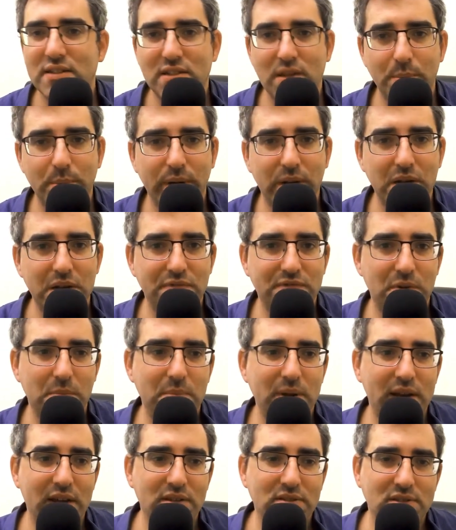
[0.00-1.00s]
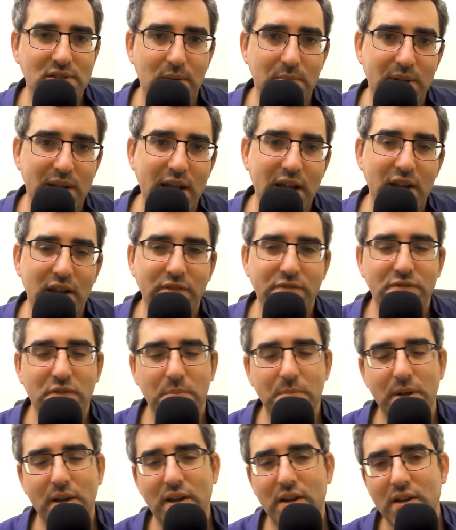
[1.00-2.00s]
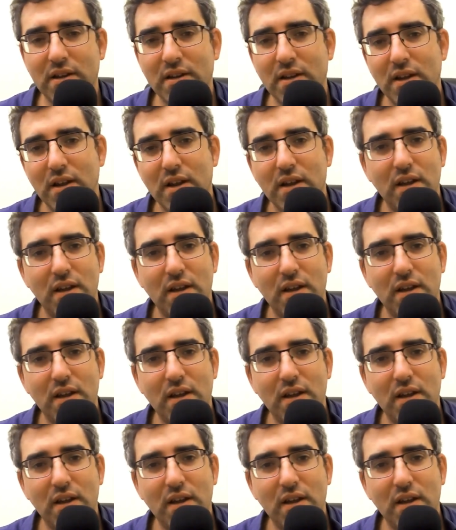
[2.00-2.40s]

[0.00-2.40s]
typically forbidding subletting, forbidding,